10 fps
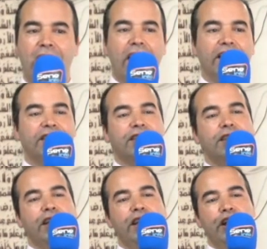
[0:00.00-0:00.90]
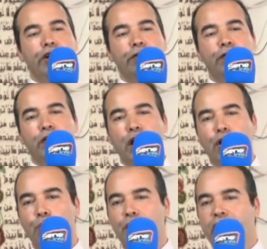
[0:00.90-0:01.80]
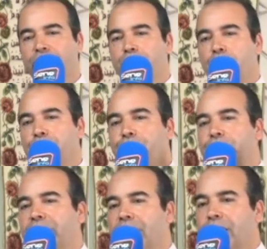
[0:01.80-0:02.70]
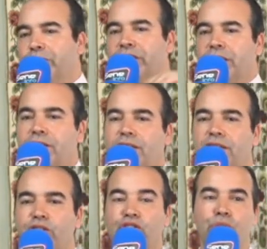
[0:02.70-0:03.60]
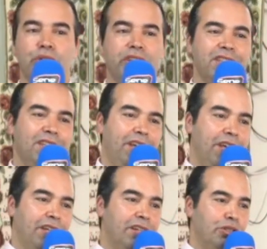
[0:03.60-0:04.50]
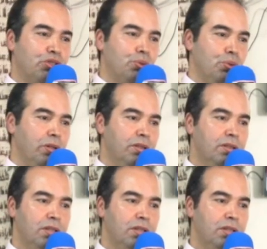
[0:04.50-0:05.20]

I see a flow. We have about 3,000 students in school.